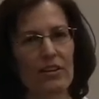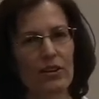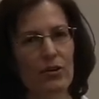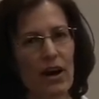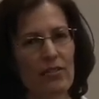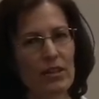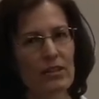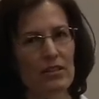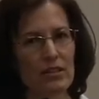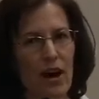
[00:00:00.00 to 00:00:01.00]
you have to
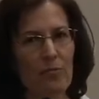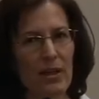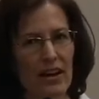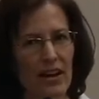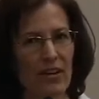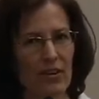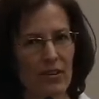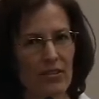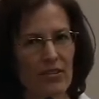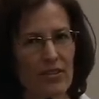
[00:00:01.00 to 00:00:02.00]
stop that
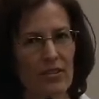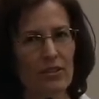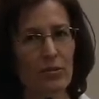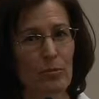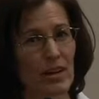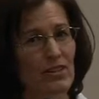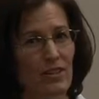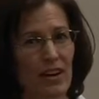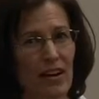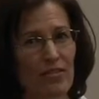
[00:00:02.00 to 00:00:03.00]
arrow to
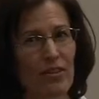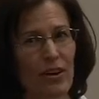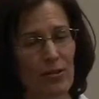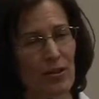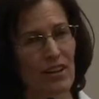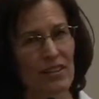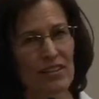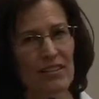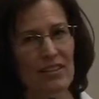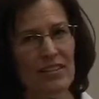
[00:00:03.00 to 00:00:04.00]
measure how far it went.
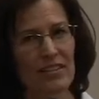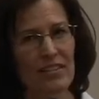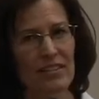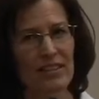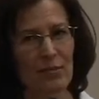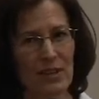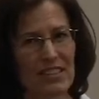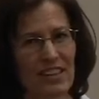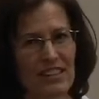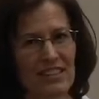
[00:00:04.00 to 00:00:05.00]
Does that make
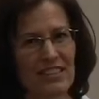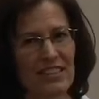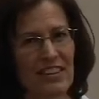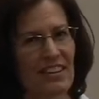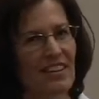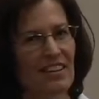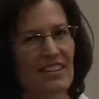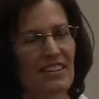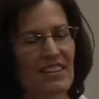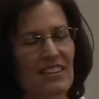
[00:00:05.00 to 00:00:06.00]
sense?
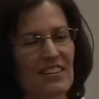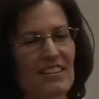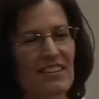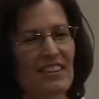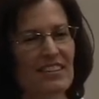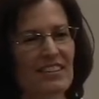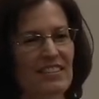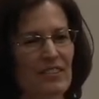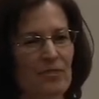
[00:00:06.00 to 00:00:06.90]
It's,